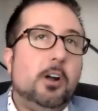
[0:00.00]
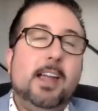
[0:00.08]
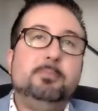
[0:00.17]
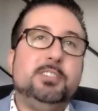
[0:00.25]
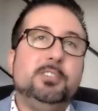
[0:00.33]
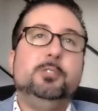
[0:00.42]

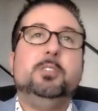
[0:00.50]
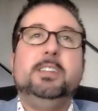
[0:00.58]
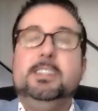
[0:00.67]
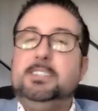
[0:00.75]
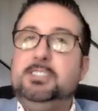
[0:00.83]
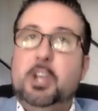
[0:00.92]

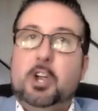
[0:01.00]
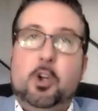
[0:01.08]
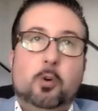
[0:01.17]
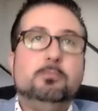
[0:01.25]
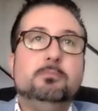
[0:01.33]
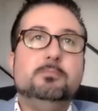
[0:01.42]
absolutely.
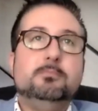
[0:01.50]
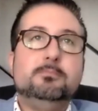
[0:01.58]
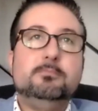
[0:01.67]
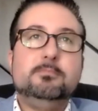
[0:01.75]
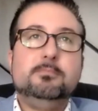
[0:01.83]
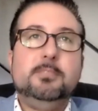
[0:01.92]
So,
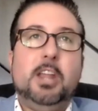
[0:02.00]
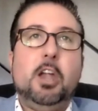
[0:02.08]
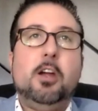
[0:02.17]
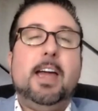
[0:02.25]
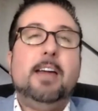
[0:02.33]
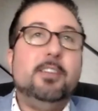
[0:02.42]

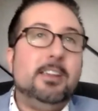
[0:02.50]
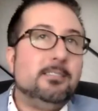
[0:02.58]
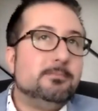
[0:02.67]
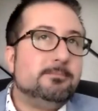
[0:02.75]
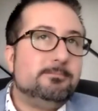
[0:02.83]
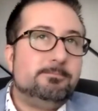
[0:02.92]

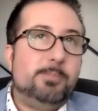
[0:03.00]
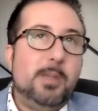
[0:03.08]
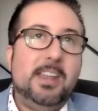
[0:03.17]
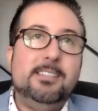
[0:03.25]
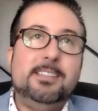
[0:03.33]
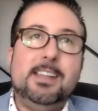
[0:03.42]
having
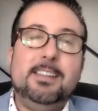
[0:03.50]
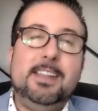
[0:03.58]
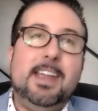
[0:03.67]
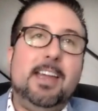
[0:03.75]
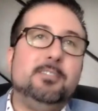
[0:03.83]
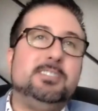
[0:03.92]
been in kind of
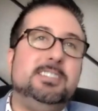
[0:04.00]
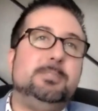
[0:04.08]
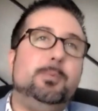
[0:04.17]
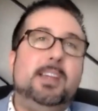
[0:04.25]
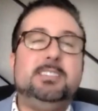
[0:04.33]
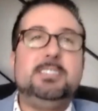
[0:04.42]
the advocacy
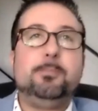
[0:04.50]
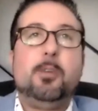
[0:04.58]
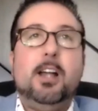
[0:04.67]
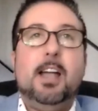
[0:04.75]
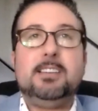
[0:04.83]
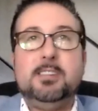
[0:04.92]
space as a
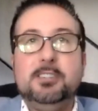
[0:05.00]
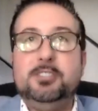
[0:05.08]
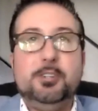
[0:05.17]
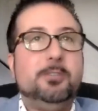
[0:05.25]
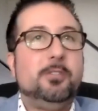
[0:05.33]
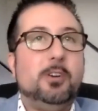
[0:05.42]

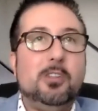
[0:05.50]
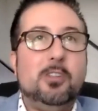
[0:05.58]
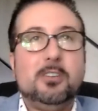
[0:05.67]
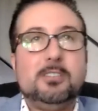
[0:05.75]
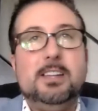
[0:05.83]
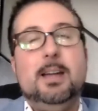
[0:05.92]
practitioner for a
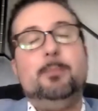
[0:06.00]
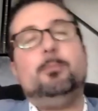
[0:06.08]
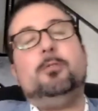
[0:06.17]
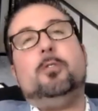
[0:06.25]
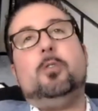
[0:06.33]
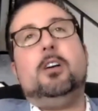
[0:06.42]
long time
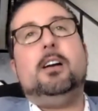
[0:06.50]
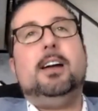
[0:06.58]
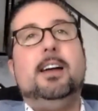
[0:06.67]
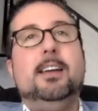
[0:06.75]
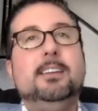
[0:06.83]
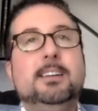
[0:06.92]

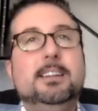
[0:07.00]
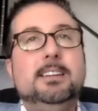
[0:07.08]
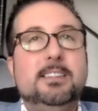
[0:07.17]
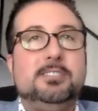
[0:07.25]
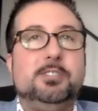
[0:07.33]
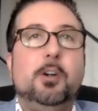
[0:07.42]
before
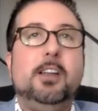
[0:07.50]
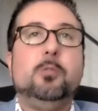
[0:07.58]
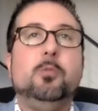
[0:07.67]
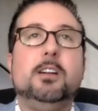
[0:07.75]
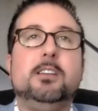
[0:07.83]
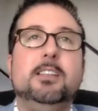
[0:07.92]
starting
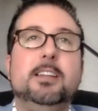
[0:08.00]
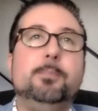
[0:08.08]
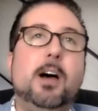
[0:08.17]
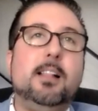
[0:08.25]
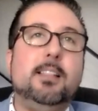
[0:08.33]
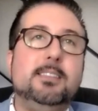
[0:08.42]

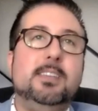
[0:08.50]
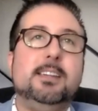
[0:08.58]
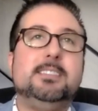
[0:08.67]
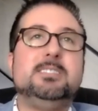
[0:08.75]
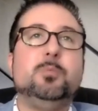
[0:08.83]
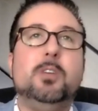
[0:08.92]

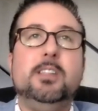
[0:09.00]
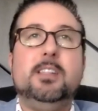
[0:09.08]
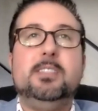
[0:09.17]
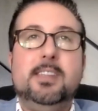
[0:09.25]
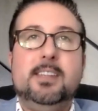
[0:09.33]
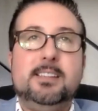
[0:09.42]
OneClickPolitics, one of the
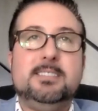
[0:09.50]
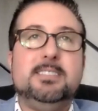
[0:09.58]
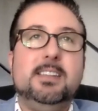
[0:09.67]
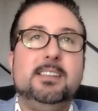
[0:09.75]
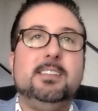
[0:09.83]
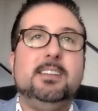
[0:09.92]
things
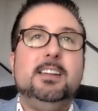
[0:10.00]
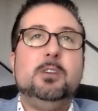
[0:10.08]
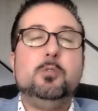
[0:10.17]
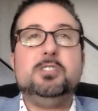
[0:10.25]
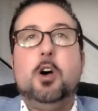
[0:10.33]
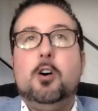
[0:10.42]
that
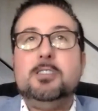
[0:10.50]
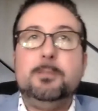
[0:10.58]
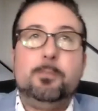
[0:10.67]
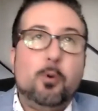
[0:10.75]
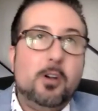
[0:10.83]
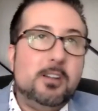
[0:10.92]
was always
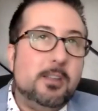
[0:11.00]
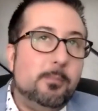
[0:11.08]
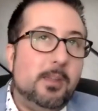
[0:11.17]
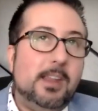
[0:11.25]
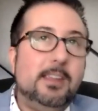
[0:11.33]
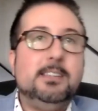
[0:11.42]
important to
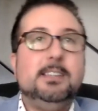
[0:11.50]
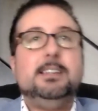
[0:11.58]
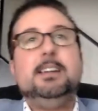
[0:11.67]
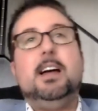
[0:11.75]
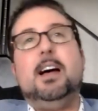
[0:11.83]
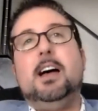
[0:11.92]
me
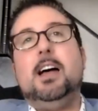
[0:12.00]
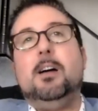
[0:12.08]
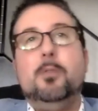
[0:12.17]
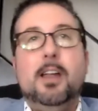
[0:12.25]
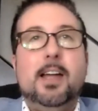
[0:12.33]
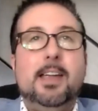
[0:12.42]

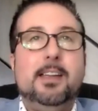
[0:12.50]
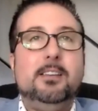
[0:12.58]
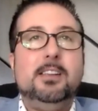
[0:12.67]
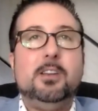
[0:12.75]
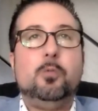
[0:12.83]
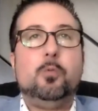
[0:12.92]
when I
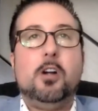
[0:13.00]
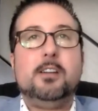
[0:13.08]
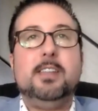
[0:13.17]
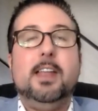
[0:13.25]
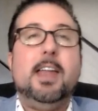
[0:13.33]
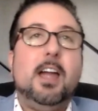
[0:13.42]

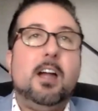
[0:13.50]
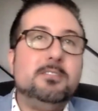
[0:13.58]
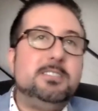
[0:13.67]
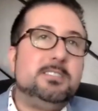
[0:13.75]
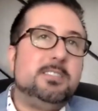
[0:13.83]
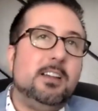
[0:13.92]
worked
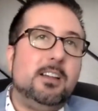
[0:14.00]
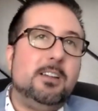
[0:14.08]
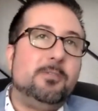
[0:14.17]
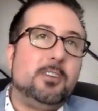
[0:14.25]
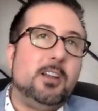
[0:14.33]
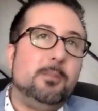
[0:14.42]
in-house
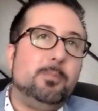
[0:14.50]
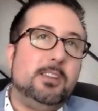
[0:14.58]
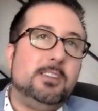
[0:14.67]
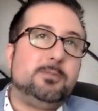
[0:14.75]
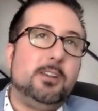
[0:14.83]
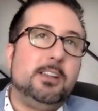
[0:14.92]
for
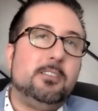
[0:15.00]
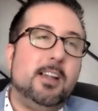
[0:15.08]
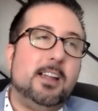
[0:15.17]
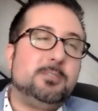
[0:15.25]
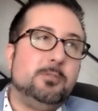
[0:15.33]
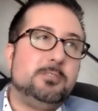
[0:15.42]
companies running
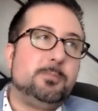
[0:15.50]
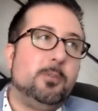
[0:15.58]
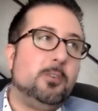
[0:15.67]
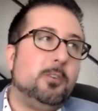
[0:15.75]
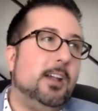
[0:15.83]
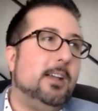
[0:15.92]
grassroots
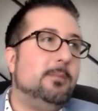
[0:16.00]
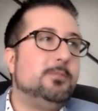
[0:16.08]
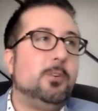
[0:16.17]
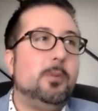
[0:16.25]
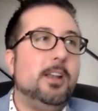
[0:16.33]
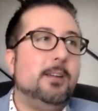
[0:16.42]
programs,
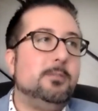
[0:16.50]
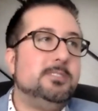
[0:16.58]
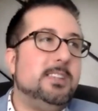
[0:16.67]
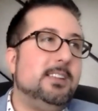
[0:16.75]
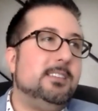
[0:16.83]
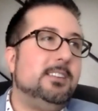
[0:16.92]
or when I
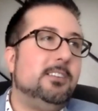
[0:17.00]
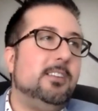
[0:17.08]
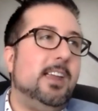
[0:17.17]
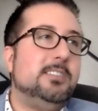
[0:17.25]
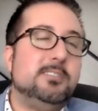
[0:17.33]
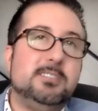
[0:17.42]
was at
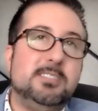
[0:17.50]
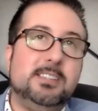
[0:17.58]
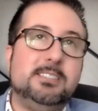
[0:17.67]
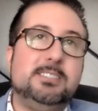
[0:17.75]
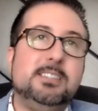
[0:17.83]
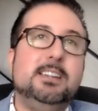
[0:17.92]

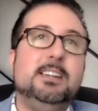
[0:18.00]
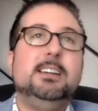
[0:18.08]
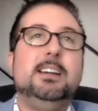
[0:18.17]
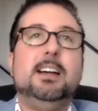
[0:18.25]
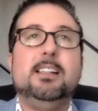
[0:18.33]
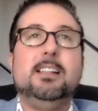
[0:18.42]
agencies
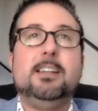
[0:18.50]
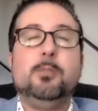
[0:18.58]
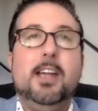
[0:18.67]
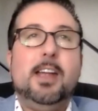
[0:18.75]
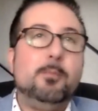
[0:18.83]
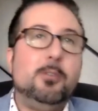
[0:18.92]
like when
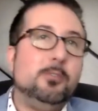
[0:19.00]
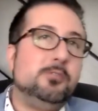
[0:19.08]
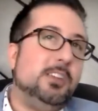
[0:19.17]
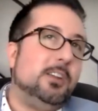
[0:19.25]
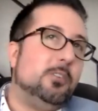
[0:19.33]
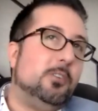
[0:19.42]
I had my own
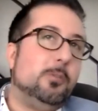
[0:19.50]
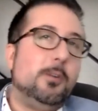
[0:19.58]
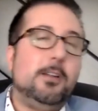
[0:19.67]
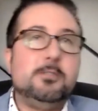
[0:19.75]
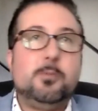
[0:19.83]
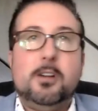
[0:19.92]
shingle, or when
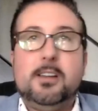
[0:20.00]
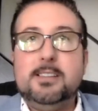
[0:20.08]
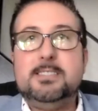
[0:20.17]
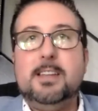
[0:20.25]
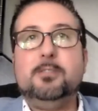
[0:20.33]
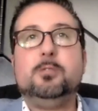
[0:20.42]
I was working
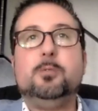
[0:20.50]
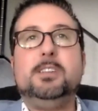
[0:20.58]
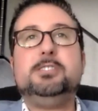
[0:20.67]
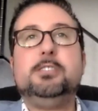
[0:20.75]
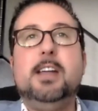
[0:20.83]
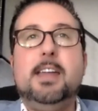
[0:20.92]
at 720
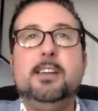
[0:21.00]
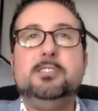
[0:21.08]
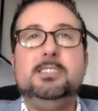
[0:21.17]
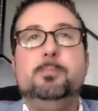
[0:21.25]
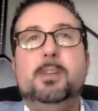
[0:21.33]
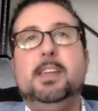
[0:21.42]

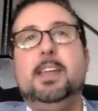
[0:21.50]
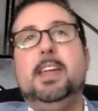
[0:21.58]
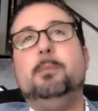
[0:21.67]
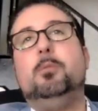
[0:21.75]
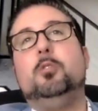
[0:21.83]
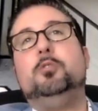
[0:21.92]
Strategies, being
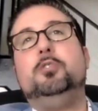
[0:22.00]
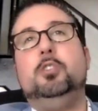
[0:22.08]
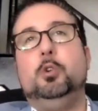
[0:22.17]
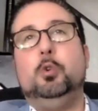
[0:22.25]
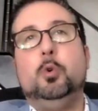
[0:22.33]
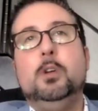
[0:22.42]
able
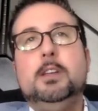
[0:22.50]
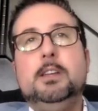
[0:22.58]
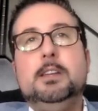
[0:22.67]
to